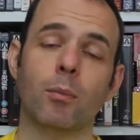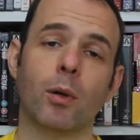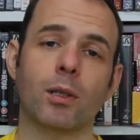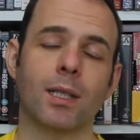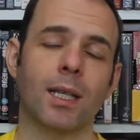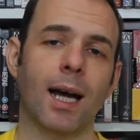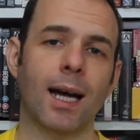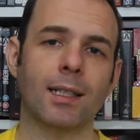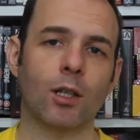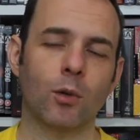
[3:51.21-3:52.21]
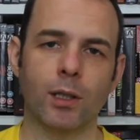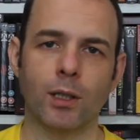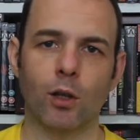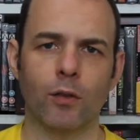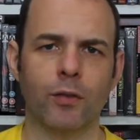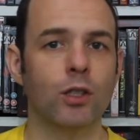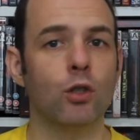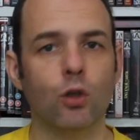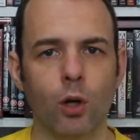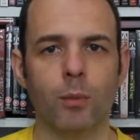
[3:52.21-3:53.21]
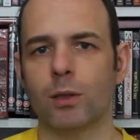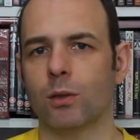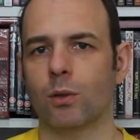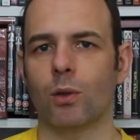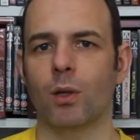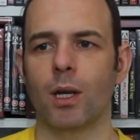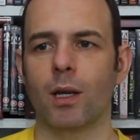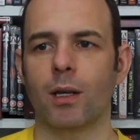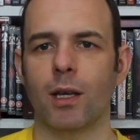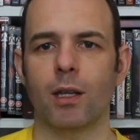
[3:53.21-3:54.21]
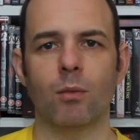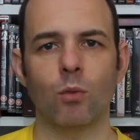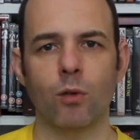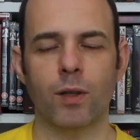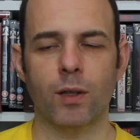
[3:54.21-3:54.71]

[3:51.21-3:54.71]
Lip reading: but they add a great deal of enjoyment to the movie.